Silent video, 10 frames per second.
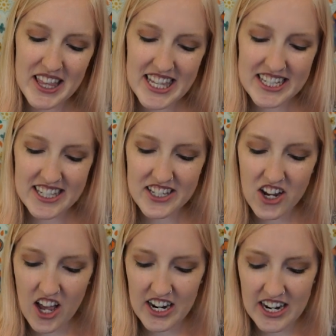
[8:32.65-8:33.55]
This is
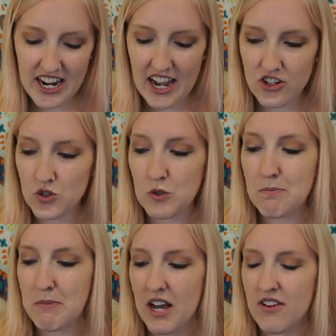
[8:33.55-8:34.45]
not an actual
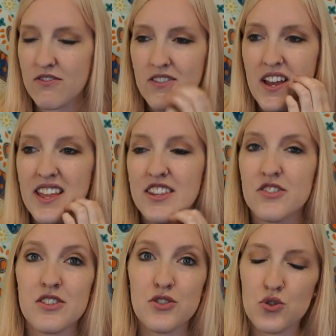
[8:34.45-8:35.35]
buff.
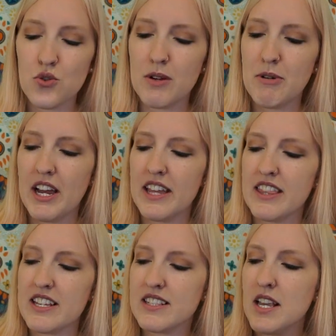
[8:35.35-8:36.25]
There's a story behind
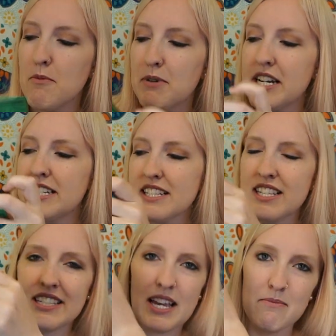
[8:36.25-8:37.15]
this, but it does
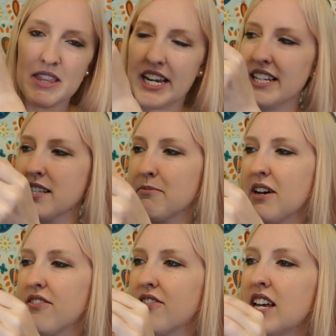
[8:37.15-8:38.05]
the same thing as a
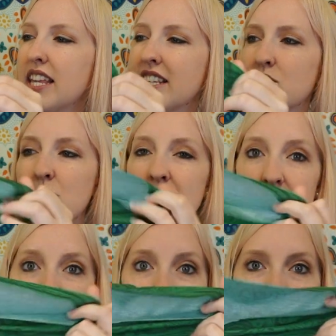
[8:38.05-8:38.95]
buff. This one
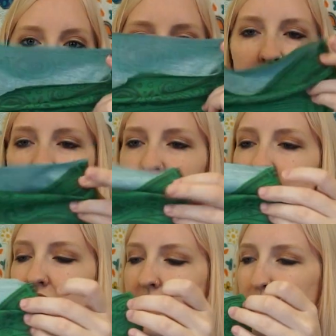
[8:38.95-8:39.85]
is very, very
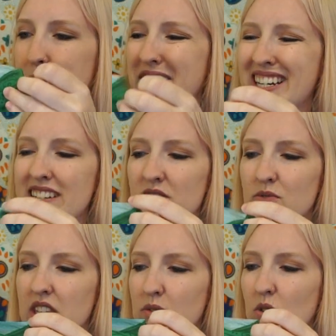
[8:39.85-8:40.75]
thin, but I didn't
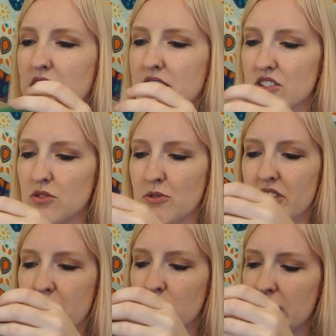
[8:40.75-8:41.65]
really want a super
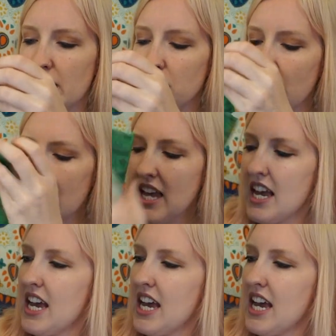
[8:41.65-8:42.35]
thick one anyway.